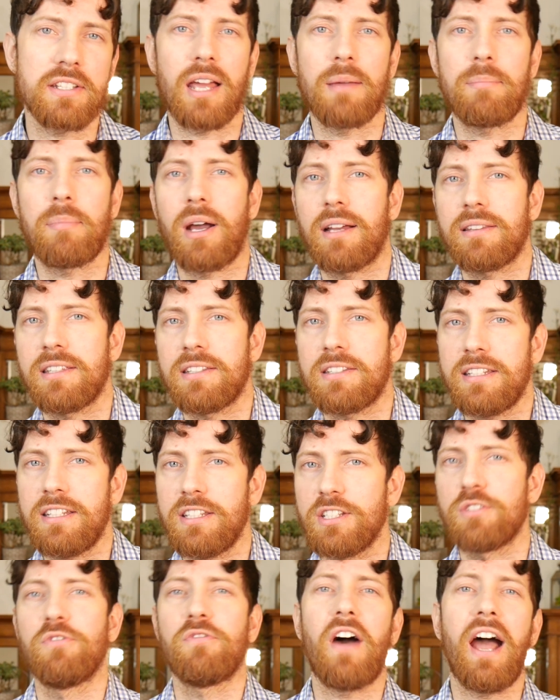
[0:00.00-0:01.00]

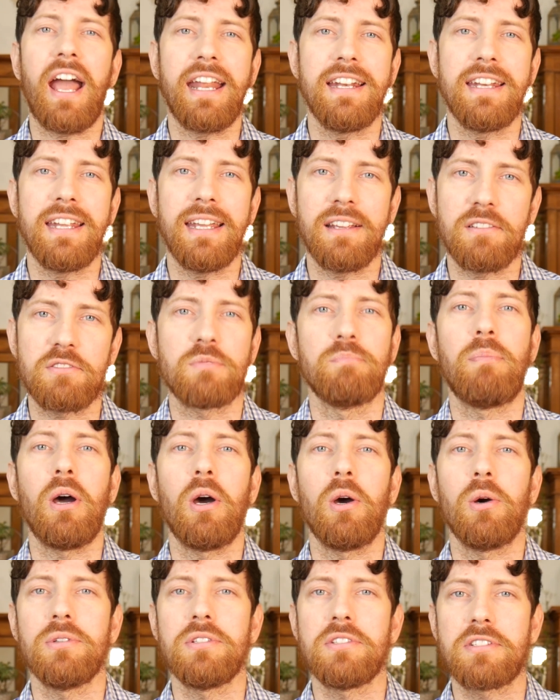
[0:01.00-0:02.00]
hypotheses, findings,
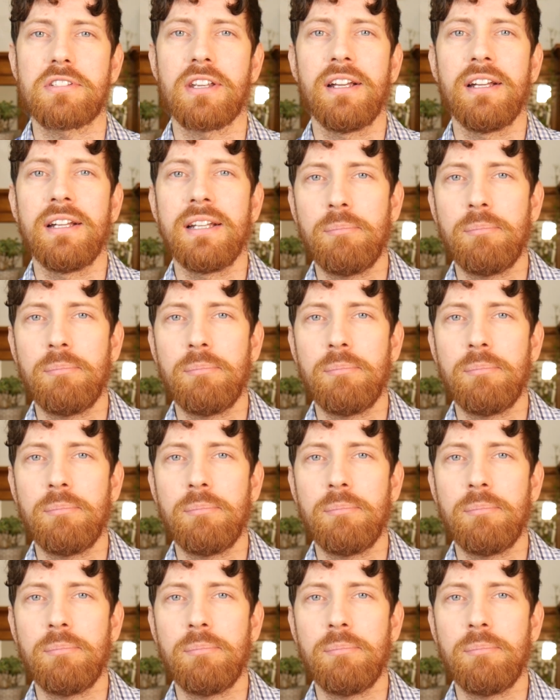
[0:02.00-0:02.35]
bones,